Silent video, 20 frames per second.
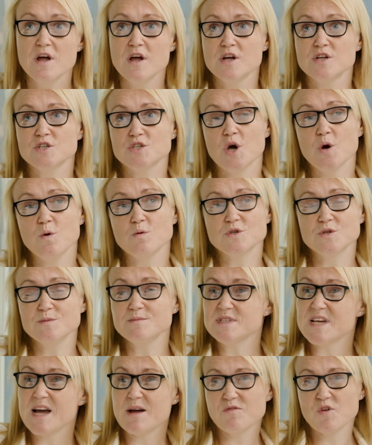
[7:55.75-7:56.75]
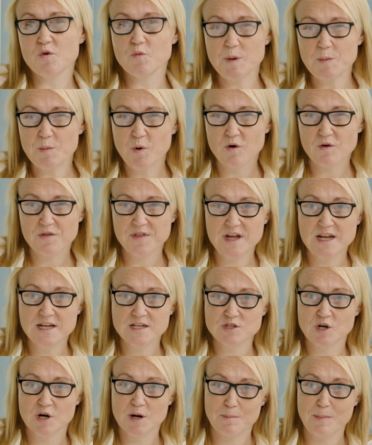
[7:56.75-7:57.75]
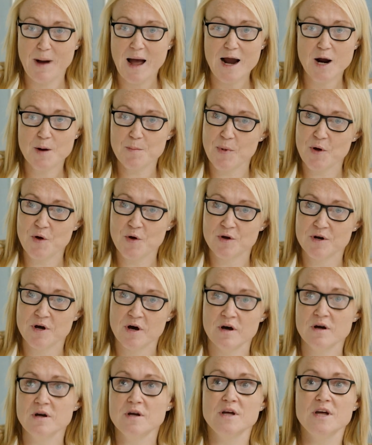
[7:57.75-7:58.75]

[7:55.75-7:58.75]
So sometimes if we put things on a back burner,